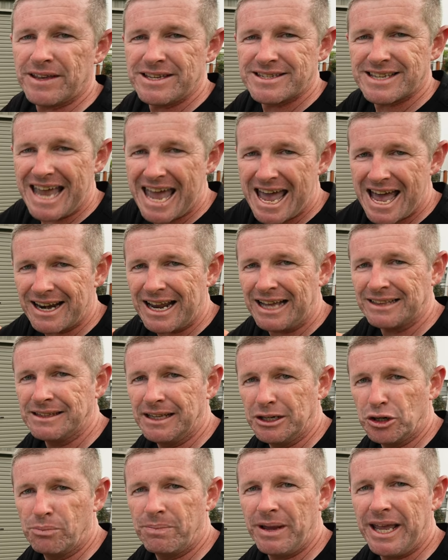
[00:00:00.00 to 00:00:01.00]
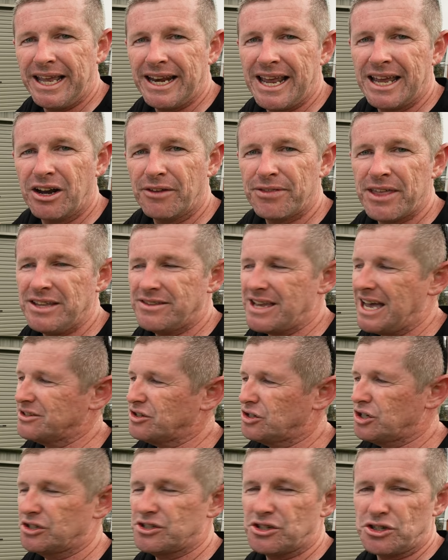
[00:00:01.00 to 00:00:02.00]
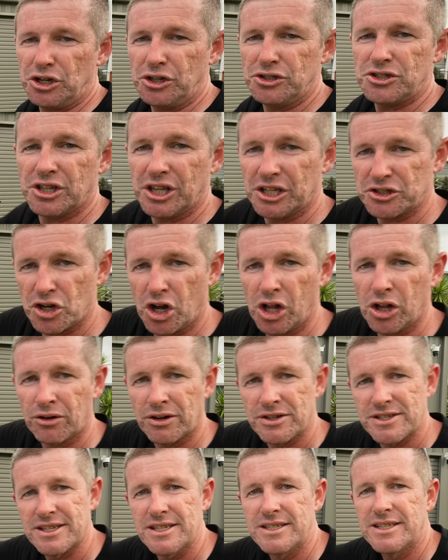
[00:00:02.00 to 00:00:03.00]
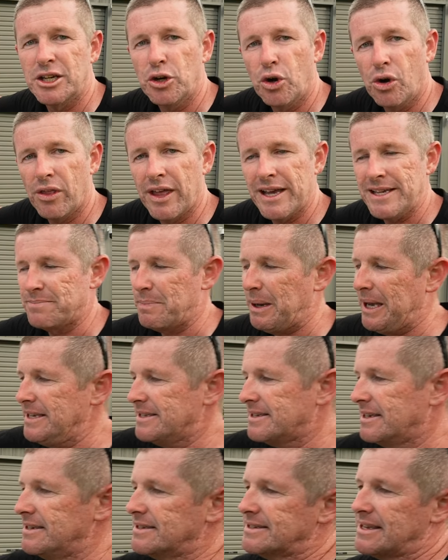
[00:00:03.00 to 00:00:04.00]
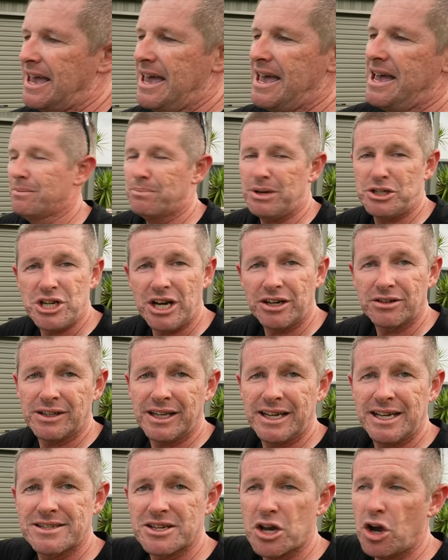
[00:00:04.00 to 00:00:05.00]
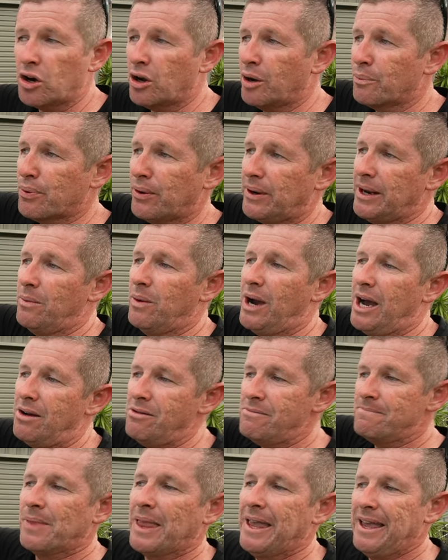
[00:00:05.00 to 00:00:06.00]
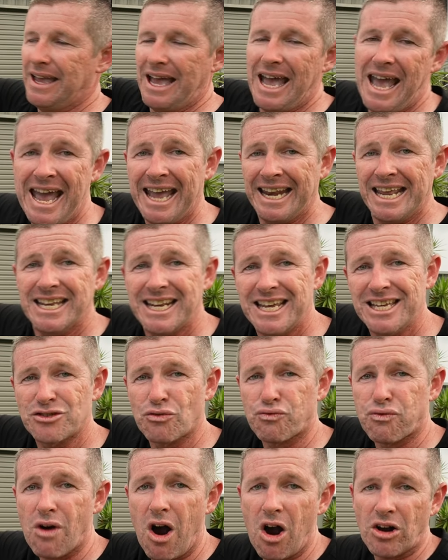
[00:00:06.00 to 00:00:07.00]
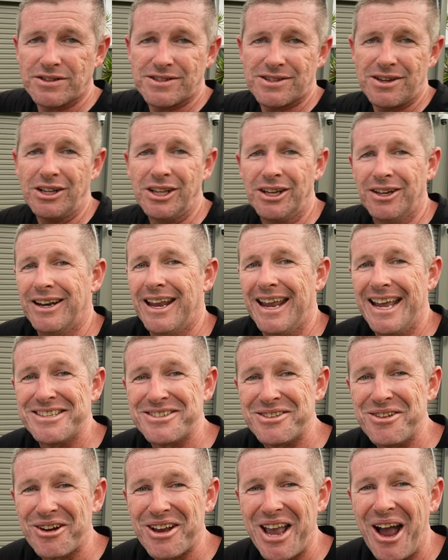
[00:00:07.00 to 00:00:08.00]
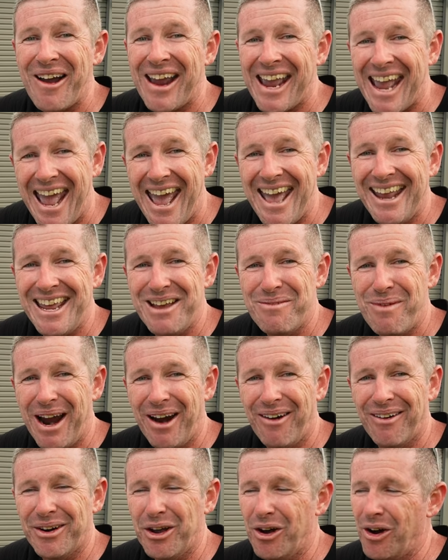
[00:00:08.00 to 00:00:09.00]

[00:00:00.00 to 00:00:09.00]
is out a little bit, and I think that's just due to the tolerances in all these pieces, but generally it's gone on pretty well. And it is rock solid. It's not going anywhere at